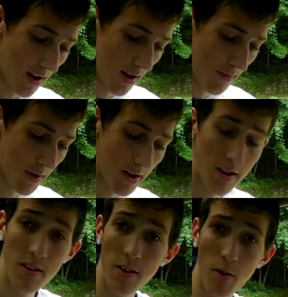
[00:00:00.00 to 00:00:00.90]
I'm
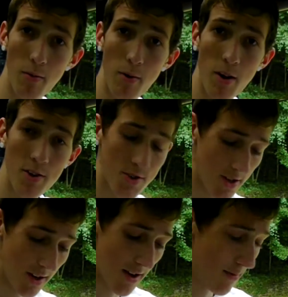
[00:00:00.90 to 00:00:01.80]
not in the garage
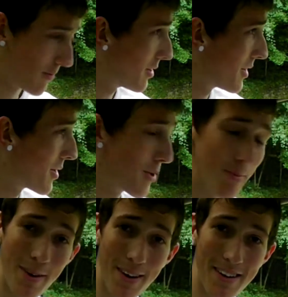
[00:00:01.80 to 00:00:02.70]
today. I'm really
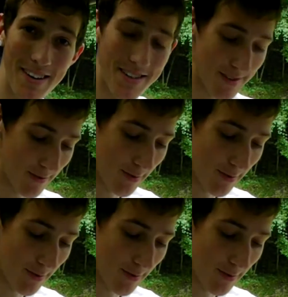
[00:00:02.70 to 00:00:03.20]
hoping it doesn't